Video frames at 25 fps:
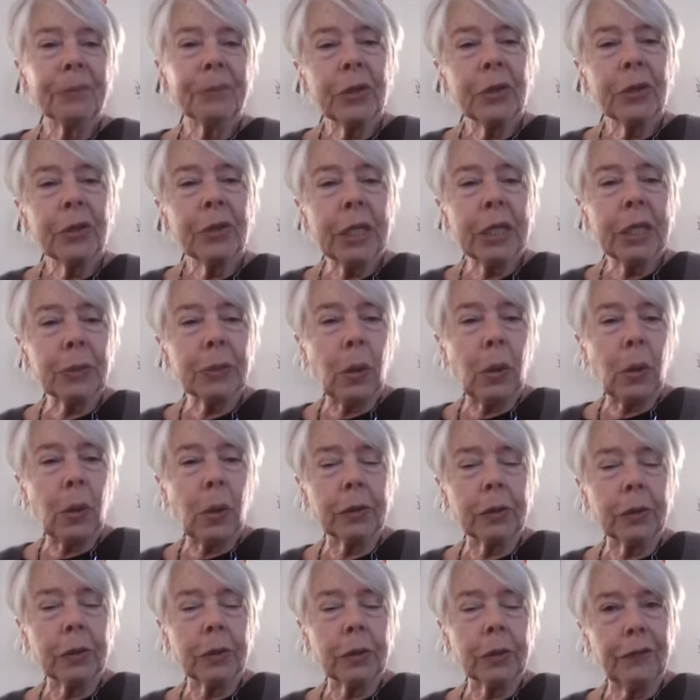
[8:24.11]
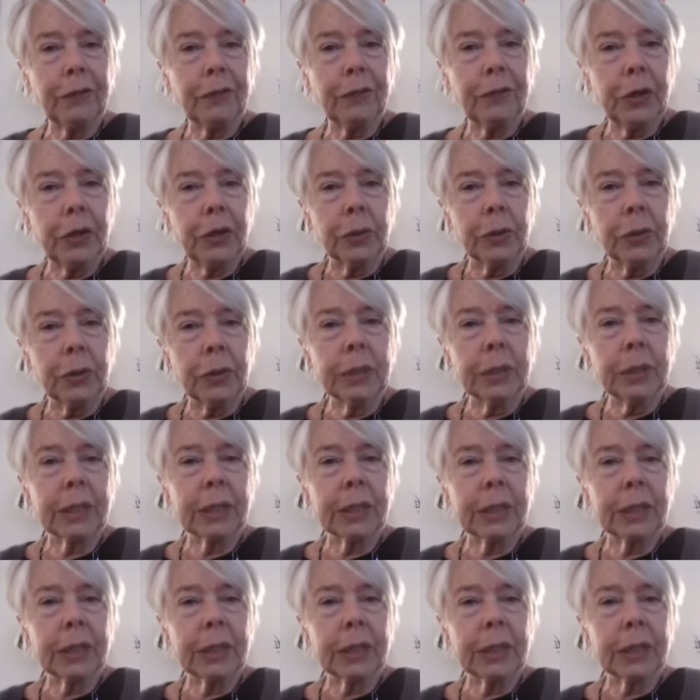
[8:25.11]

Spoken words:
These waka are for use.